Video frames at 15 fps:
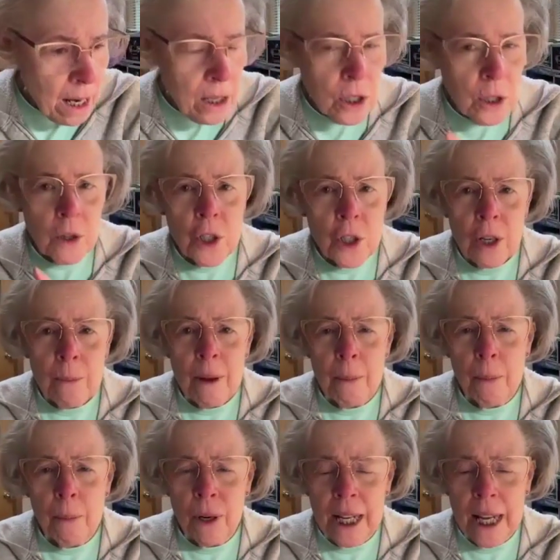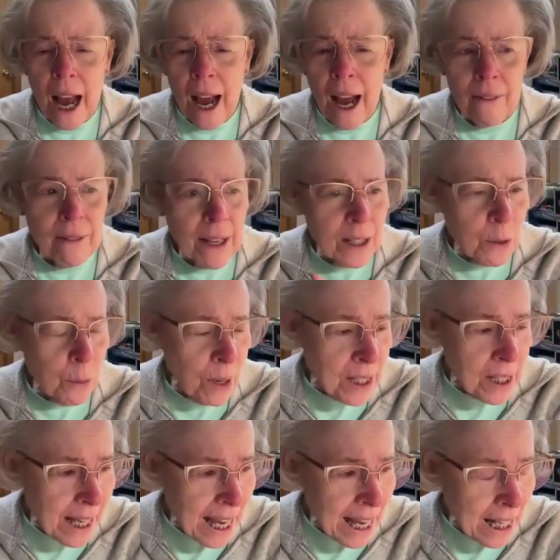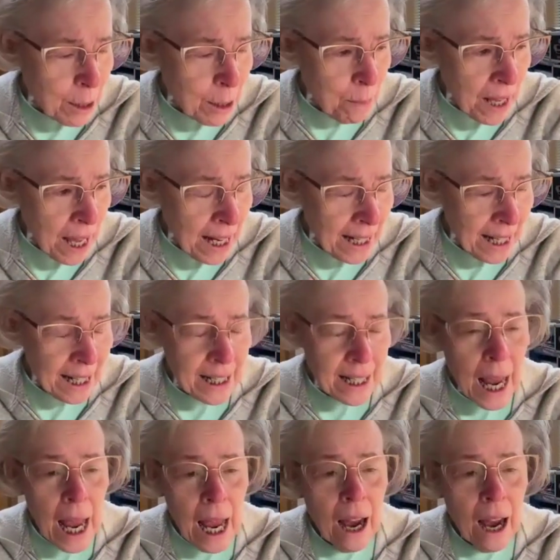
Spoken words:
So it should be pretty obvious once I explain it.